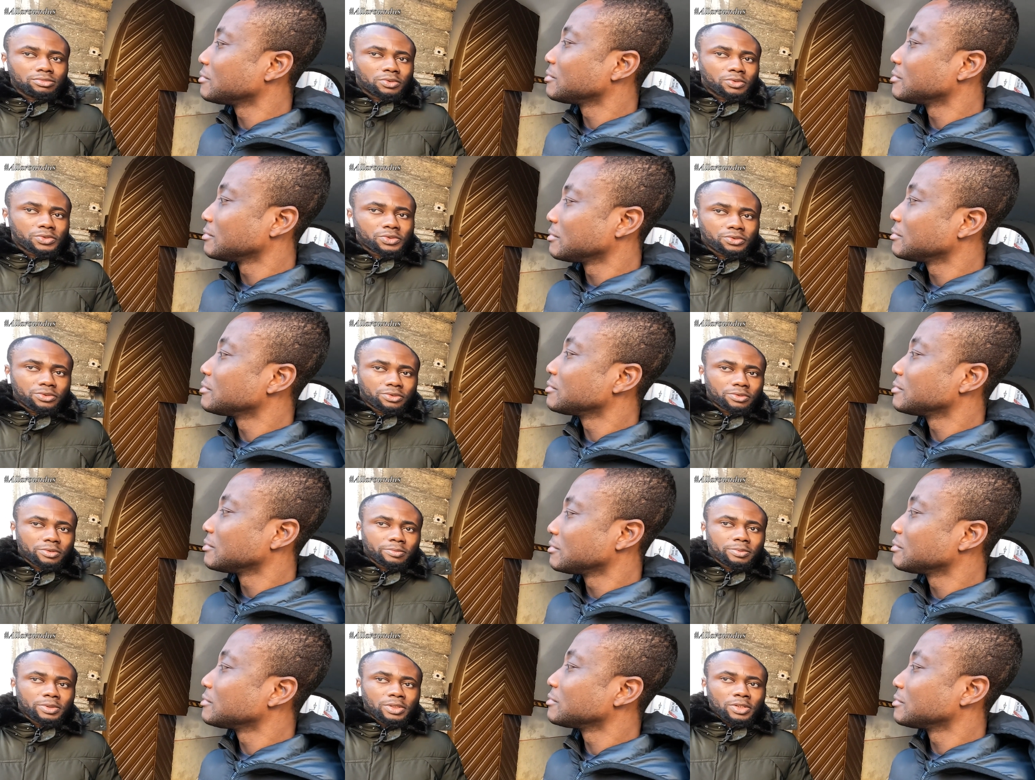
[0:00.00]
Speaker 1: go to
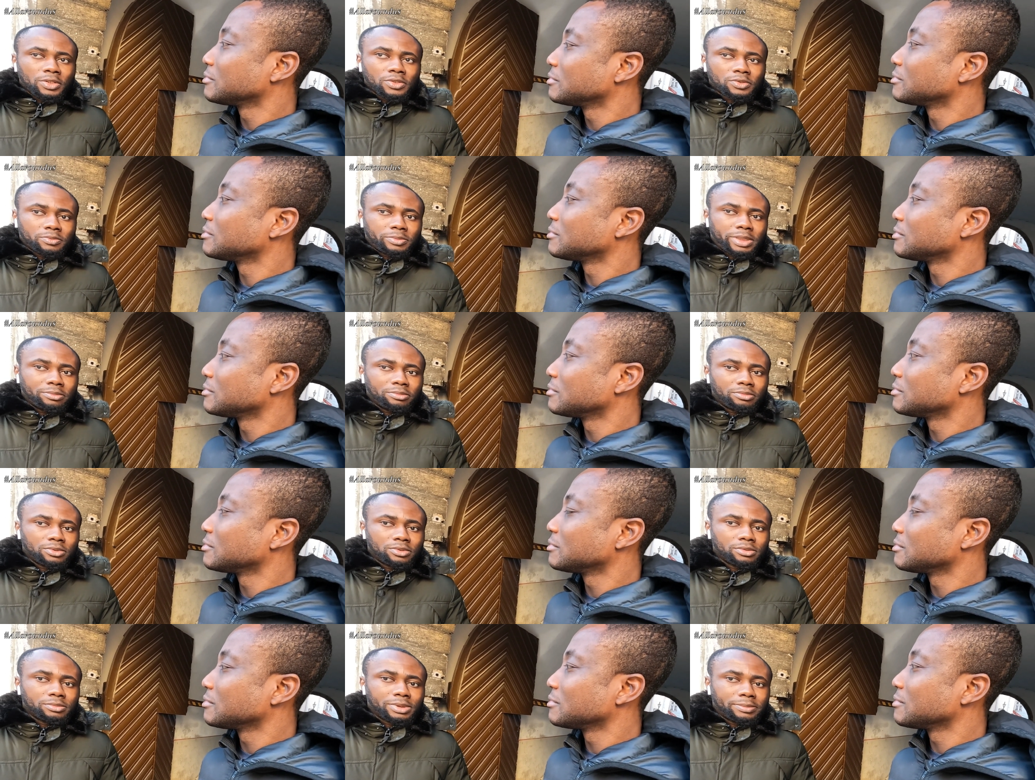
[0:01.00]
Europe? So my
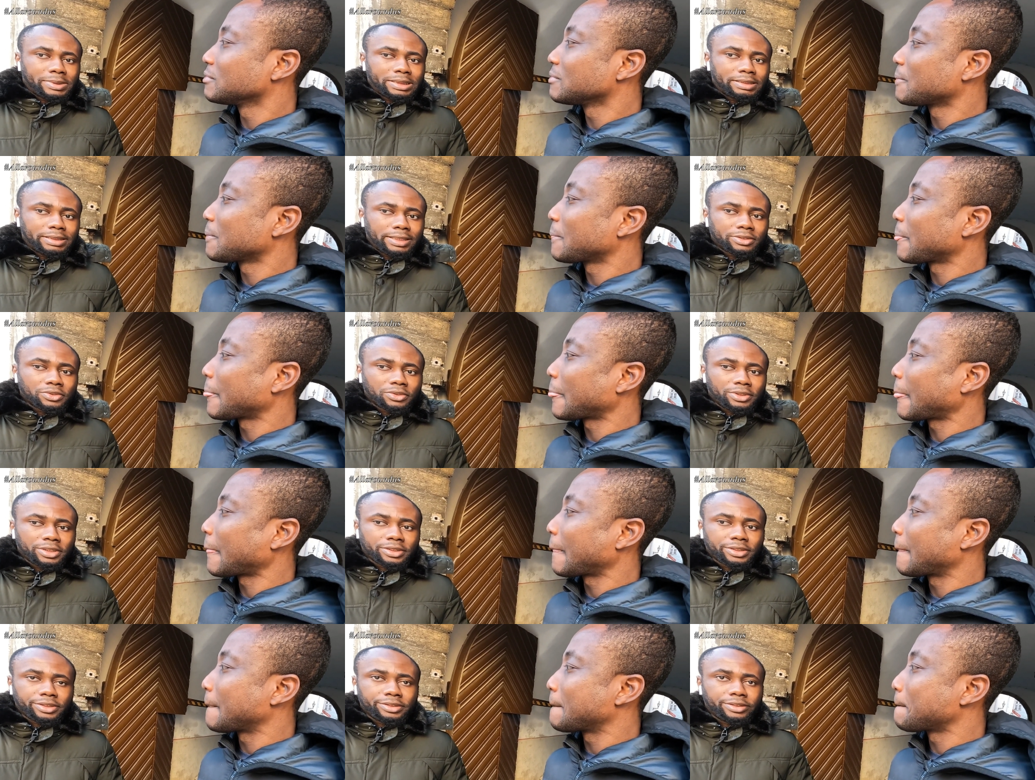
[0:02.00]
mom and my dad
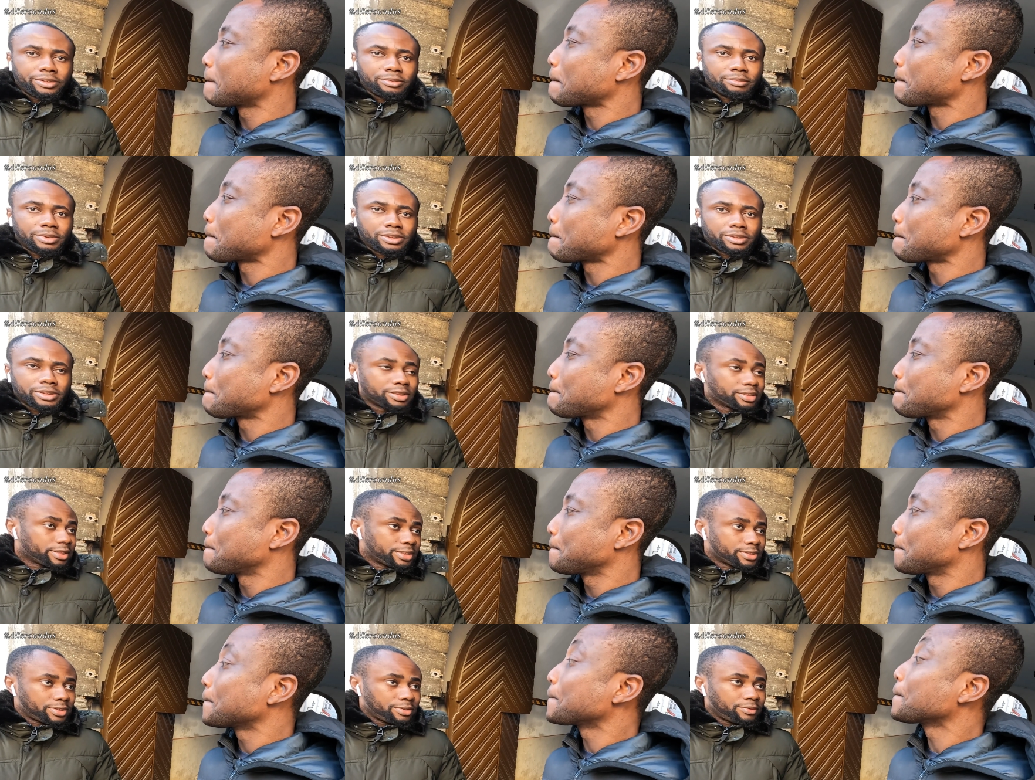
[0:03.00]
connected a
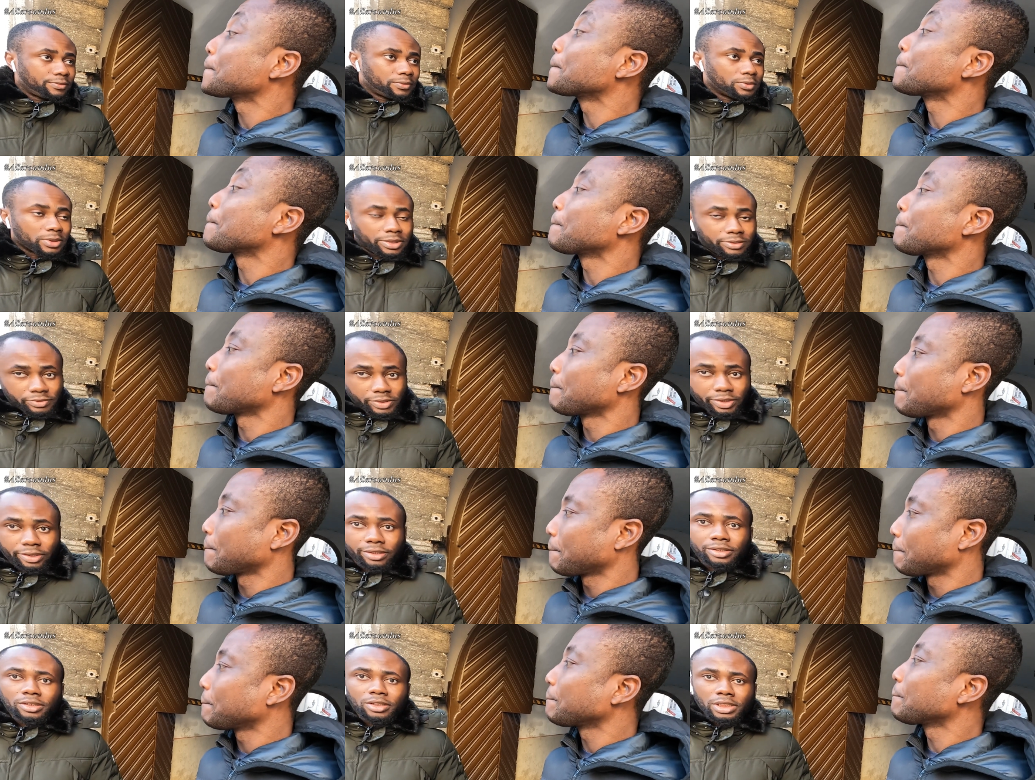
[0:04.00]
relative who lives
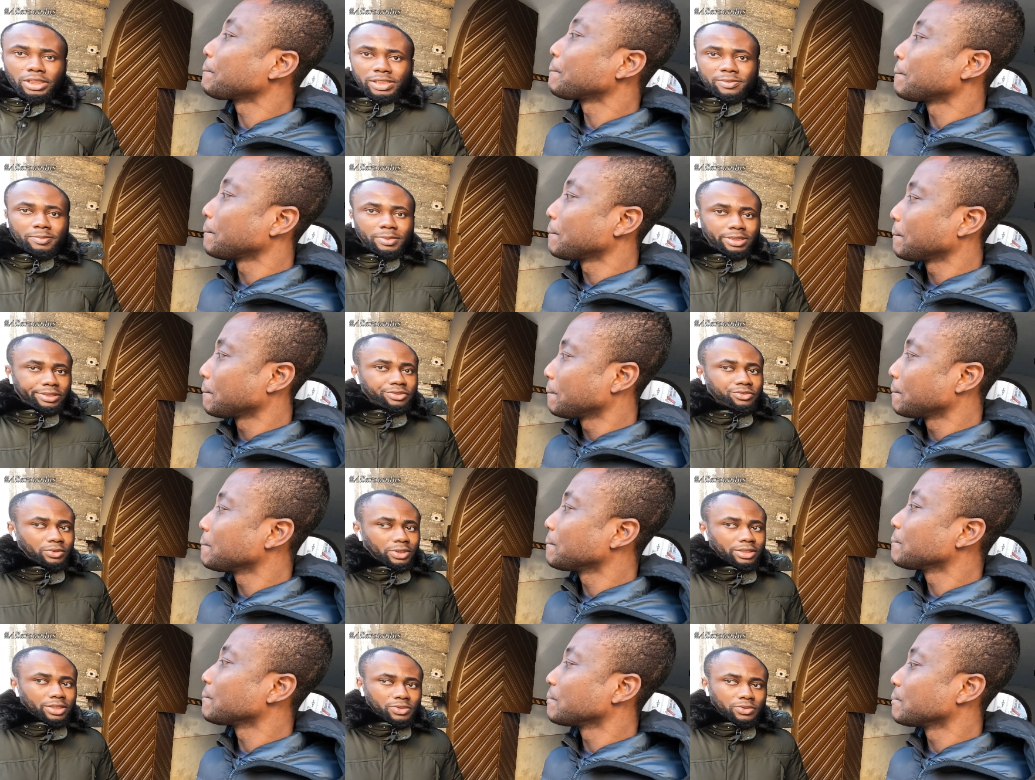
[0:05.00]
here. He's married
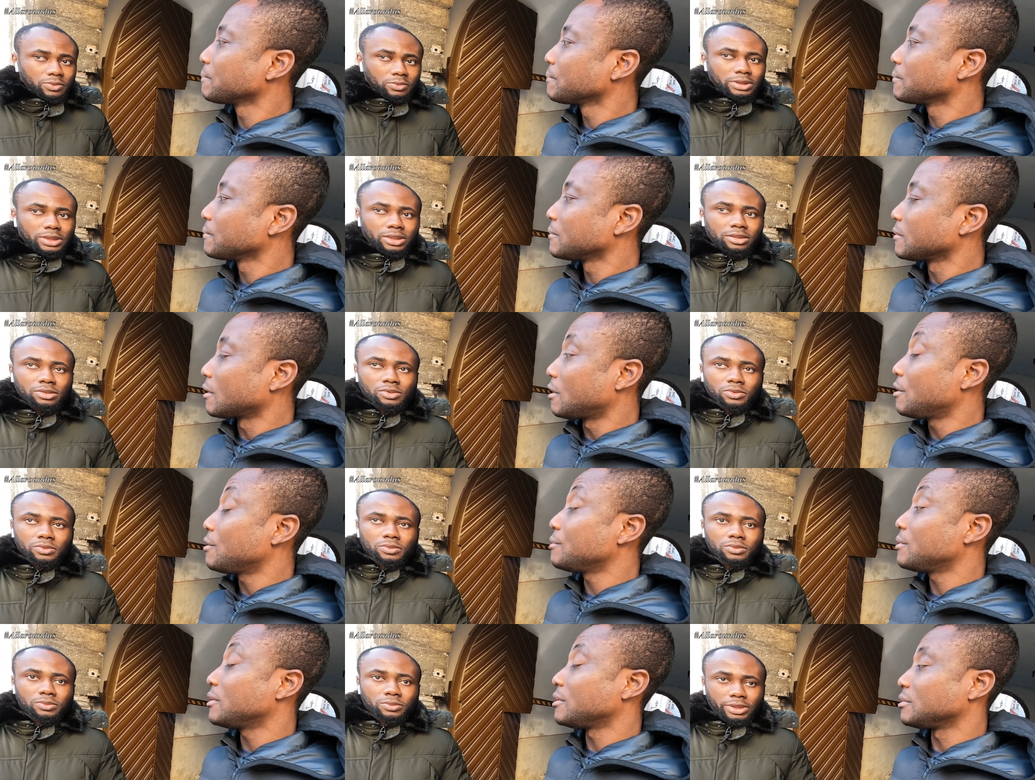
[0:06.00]
to an Estonian.
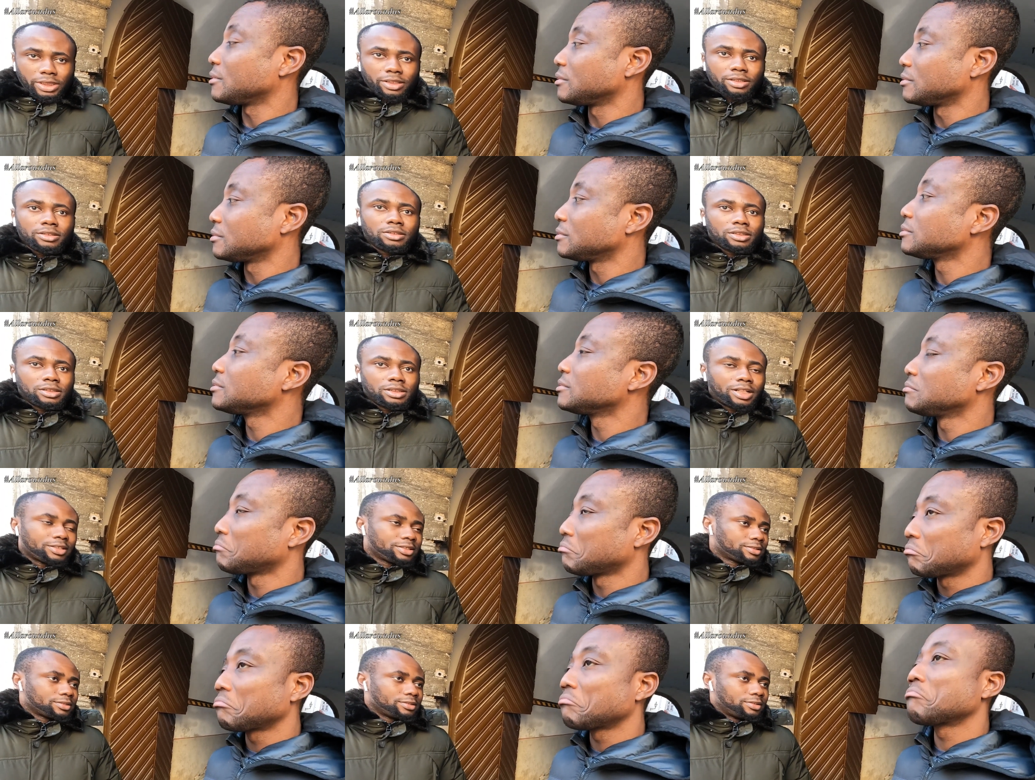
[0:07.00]
So yeah,
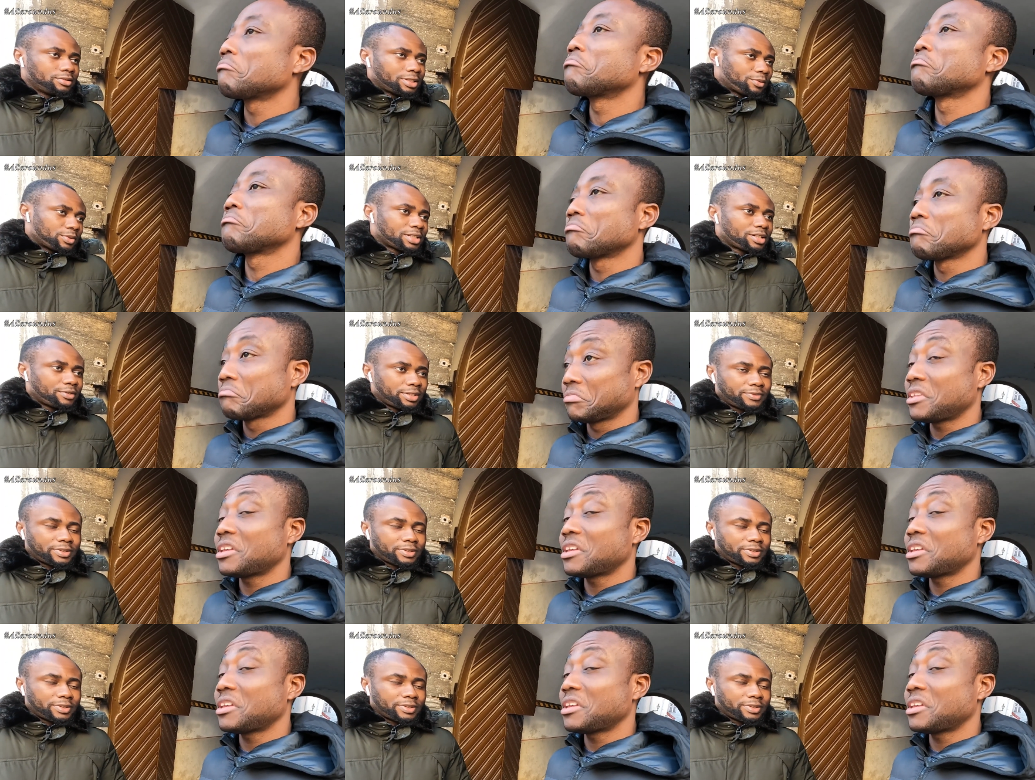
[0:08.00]
that was how I